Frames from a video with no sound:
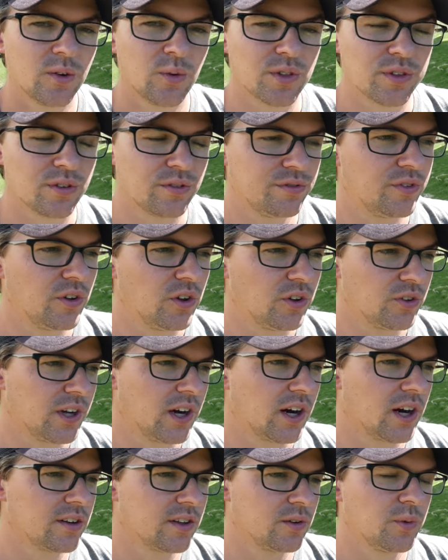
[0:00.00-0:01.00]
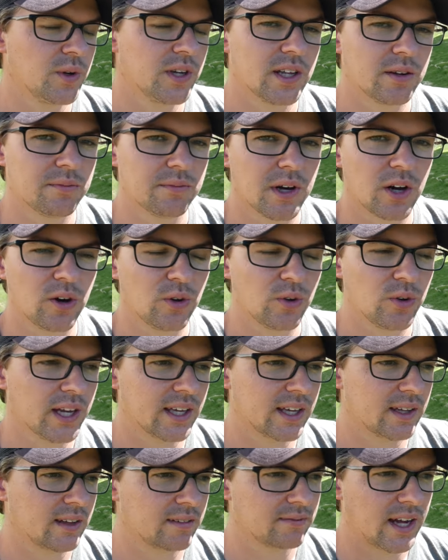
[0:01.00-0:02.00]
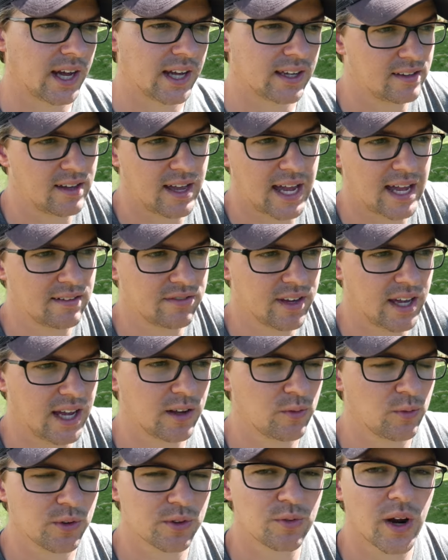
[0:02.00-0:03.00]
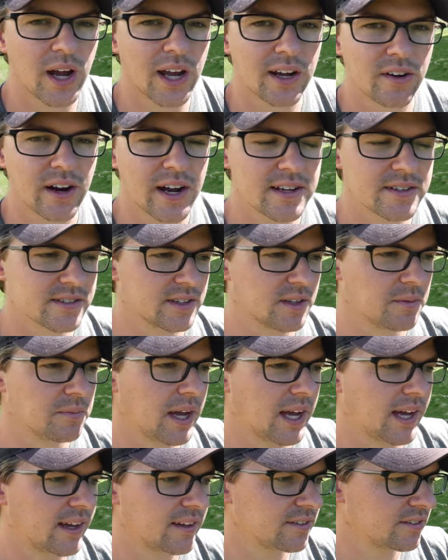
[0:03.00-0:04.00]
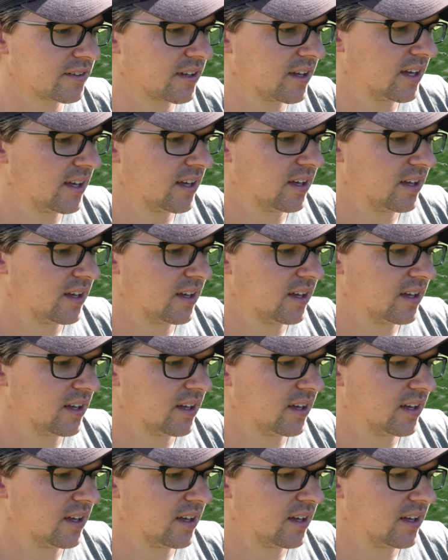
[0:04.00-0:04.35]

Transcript: with a full yard that we can mow like I have had with ryegrass in the past.